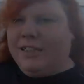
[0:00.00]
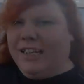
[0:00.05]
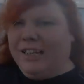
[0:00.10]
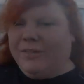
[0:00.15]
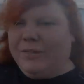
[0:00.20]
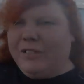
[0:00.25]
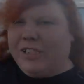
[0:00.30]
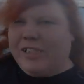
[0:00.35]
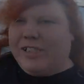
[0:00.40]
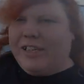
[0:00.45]

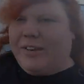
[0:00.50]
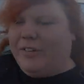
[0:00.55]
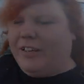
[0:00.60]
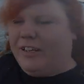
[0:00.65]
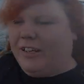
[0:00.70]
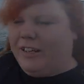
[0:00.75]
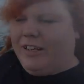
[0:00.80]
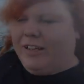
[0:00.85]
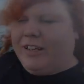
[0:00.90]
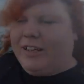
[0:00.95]
we're just having
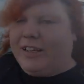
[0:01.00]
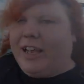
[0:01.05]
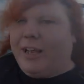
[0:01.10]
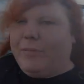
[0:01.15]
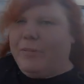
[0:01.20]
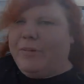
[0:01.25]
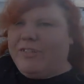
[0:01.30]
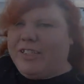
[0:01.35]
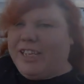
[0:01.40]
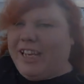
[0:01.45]
a
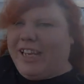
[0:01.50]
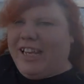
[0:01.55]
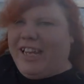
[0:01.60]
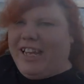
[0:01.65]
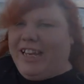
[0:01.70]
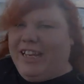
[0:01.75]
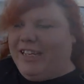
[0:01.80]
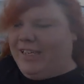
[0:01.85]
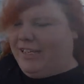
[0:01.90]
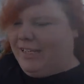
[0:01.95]
cup of
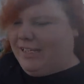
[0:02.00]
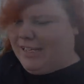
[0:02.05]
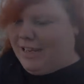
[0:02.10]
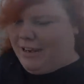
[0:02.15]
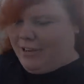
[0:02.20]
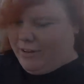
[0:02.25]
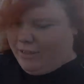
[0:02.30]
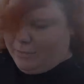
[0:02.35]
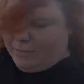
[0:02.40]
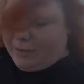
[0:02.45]
tea
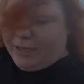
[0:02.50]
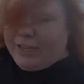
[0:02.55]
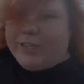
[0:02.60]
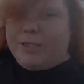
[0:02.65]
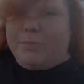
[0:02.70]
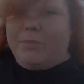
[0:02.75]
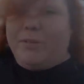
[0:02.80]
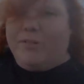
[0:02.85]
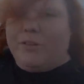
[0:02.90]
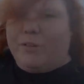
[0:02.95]
down at the
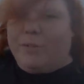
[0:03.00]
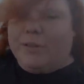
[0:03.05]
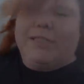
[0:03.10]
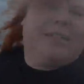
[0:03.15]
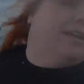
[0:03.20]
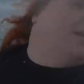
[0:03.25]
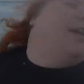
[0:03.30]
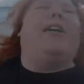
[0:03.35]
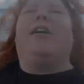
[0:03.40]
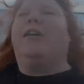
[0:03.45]
beach before we
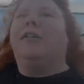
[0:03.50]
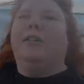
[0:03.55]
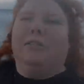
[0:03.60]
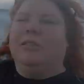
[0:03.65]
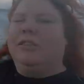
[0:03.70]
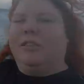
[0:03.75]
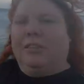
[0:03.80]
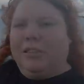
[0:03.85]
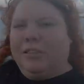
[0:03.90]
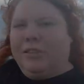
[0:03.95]
start
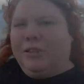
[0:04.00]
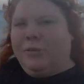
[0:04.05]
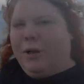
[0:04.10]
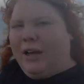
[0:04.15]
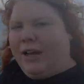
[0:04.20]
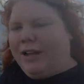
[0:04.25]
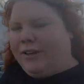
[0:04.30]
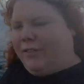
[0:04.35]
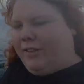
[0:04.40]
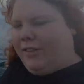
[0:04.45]

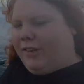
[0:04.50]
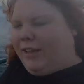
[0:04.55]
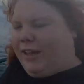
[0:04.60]
work for the